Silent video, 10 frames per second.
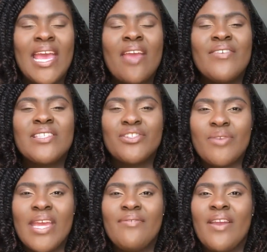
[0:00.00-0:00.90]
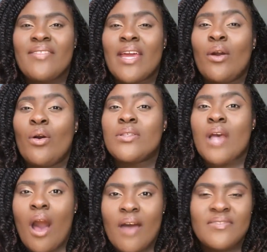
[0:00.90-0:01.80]
If it's a trade fair that holds
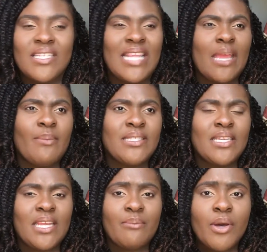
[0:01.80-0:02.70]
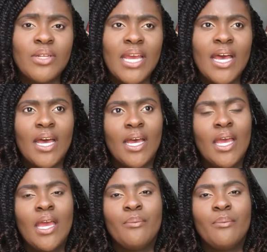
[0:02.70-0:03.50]
often, like Mente de Moda,